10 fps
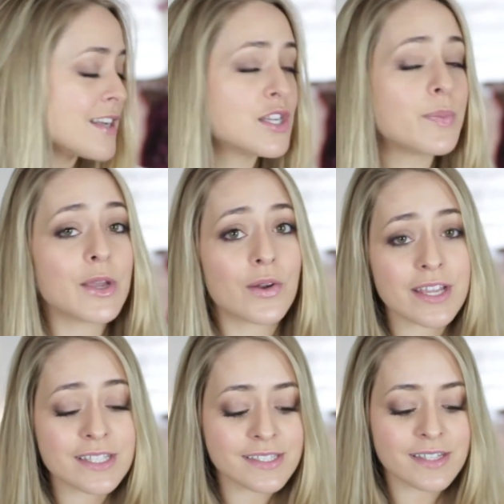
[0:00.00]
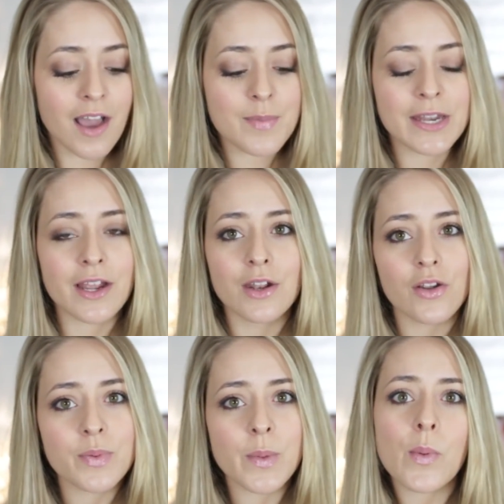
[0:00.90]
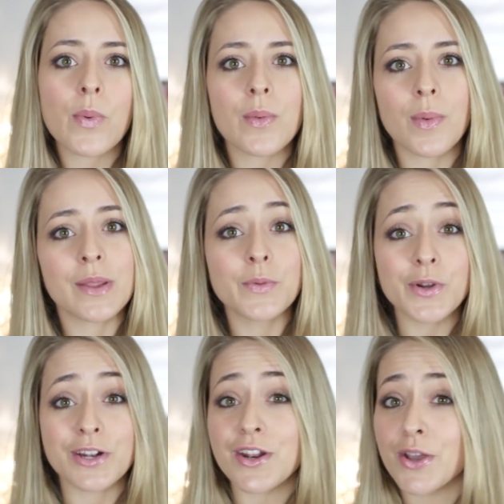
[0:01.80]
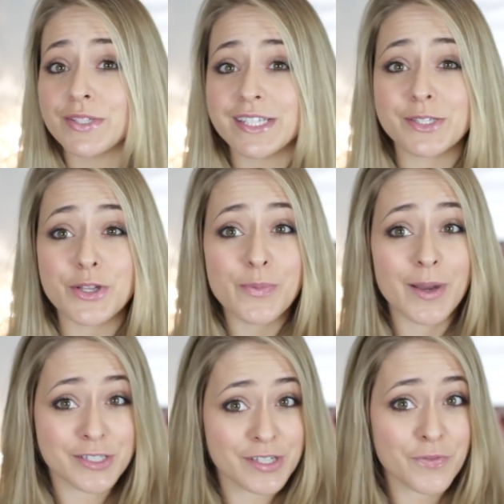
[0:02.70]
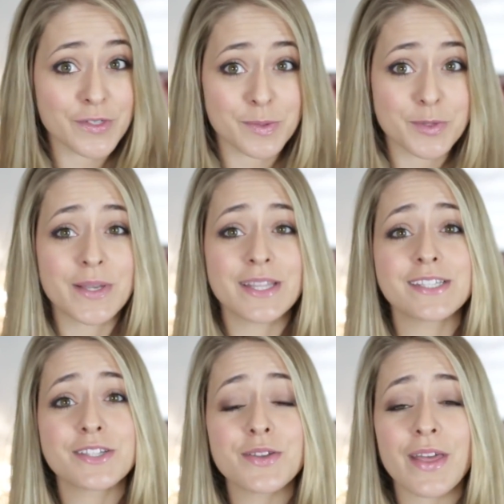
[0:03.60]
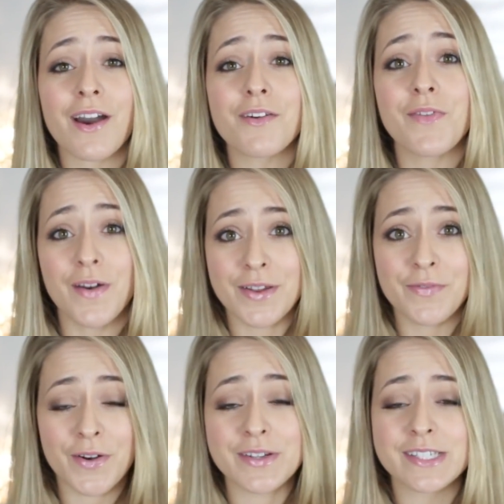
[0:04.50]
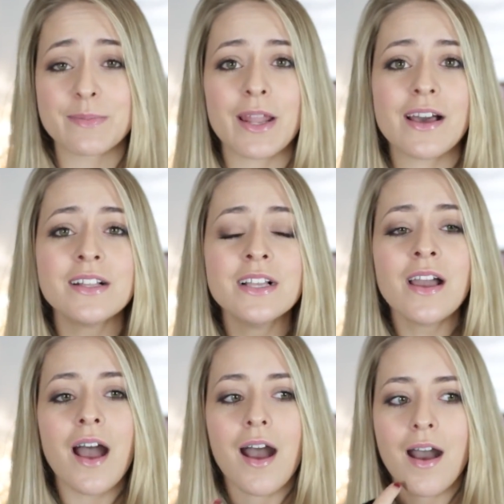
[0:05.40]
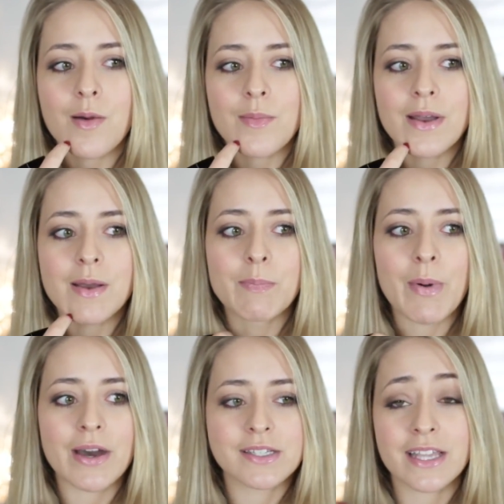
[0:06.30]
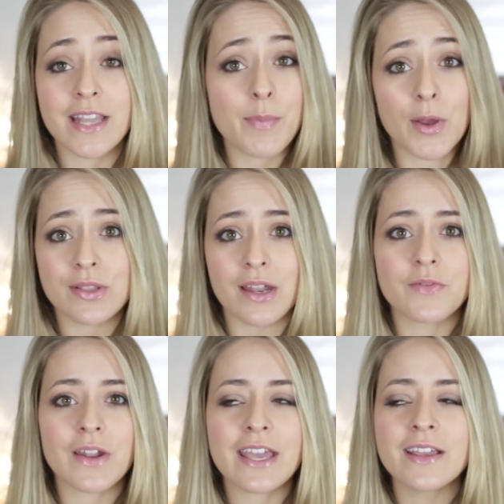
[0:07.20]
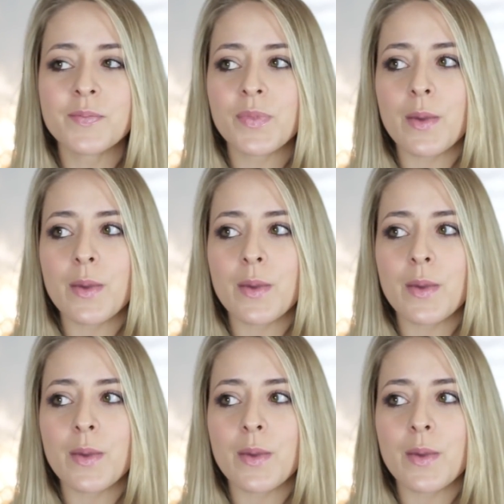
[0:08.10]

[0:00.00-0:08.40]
To be honest, I mean, a lot of people probably wouldn't notice too much difference between these two. They are very, very similar, and they're both lovely.